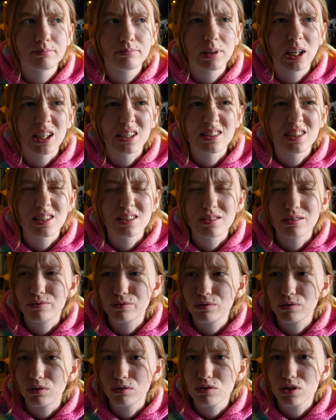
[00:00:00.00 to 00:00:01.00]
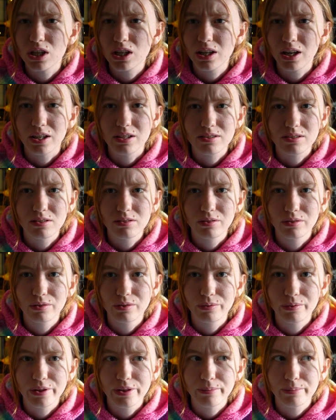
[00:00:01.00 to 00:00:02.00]
past tense of crochet. I still don't
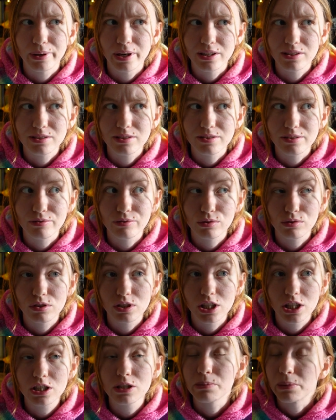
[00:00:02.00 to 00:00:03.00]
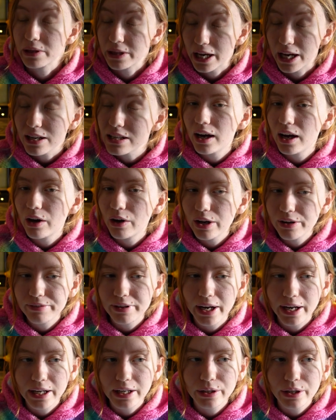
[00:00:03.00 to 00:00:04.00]
know what the past tense of crochet is, but that. However,
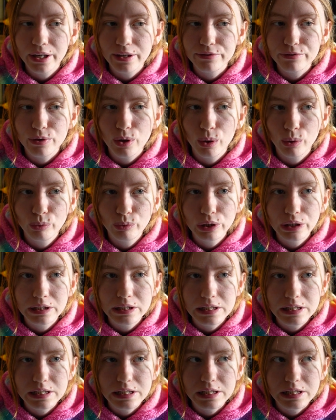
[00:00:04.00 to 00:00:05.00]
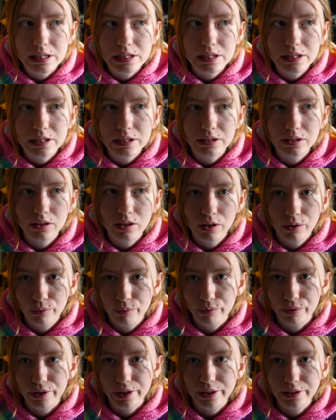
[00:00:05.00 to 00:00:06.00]
I have only knitted
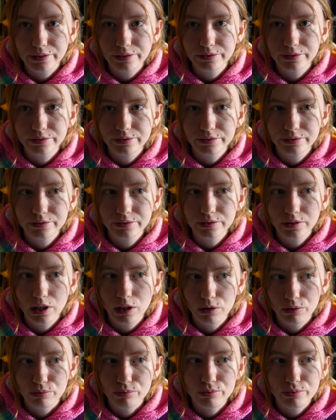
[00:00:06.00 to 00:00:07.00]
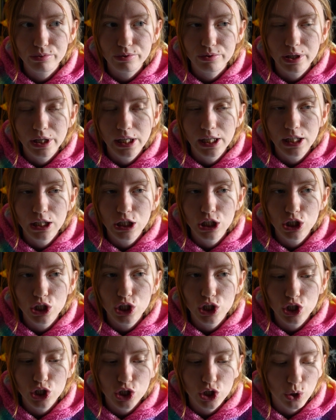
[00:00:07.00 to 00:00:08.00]
clothes.
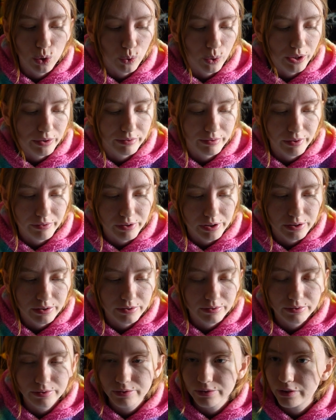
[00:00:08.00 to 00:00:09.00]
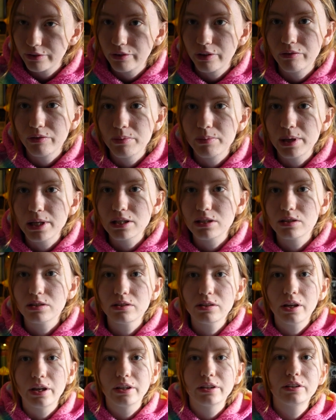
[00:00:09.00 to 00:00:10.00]
So I've never
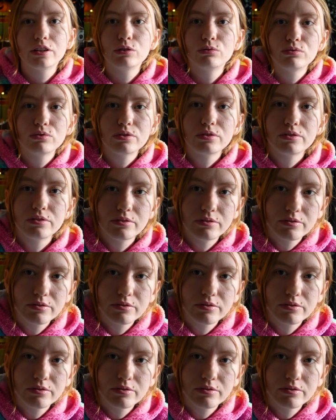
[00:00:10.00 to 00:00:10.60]
made a cute